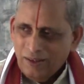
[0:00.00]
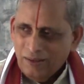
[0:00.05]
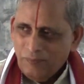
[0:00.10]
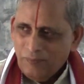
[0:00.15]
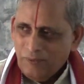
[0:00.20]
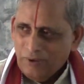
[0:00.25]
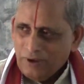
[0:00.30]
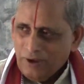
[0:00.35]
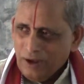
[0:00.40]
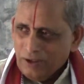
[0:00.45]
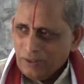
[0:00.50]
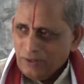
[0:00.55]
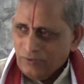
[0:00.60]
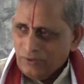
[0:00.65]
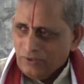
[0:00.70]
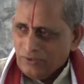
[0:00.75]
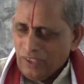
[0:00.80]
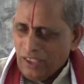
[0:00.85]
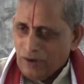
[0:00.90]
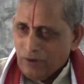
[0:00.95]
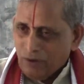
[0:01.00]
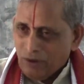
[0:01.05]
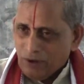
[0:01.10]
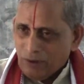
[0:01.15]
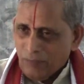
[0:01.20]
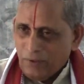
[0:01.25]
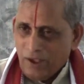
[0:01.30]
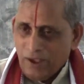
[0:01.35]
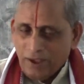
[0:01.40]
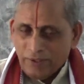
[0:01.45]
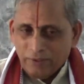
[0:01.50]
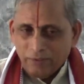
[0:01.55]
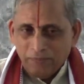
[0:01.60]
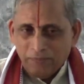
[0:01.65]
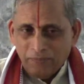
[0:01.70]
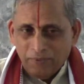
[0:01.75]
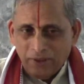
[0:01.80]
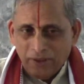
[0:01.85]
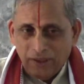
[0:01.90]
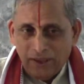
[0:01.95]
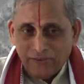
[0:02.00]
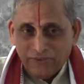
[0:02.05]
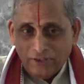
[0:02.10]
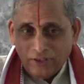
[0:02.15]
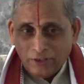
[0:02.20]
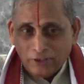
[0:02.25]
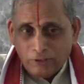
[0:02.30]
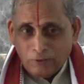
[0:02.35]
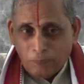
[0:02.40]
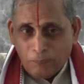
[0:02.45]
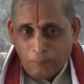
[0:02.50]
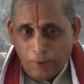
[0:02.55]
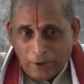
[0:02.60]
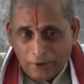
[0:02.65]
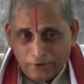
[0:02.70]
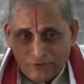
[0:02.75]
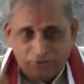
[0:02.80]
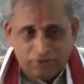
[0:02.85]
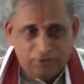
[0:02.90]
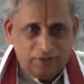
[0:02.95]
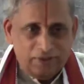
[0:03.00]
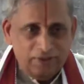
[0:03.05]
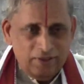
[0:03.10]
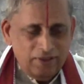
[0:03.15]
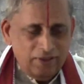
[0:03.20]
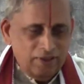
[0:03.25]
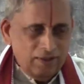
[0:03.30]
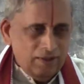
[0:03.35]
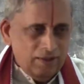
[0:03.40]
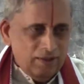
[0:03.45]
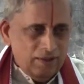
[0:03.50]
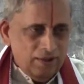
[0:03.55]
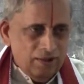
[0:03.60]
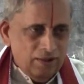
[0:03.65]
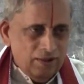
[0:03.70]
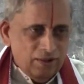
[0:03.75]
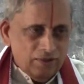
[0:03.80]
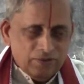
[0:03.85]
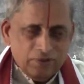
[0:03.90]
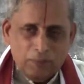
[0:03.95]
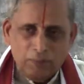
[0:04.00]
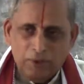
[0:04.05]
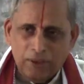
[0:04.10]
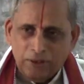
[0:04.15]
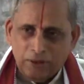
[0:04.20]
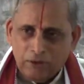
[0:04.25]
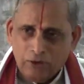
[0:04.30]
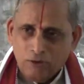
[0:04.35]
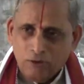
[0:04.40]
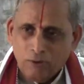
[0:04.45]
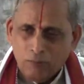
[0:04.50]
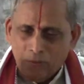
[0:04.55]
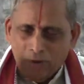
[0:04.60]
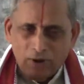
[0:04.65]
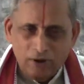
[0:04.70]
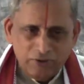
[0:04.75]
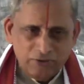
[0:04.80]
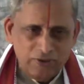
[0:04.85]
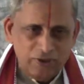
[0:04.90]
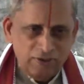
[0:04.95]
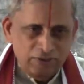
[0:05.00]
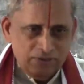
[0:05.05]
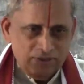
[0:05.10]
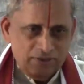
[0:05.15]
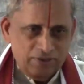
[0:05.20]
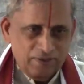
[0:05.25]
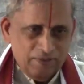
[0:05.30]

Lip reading: Because of the psychotic miasm, he suspects some incurable disease,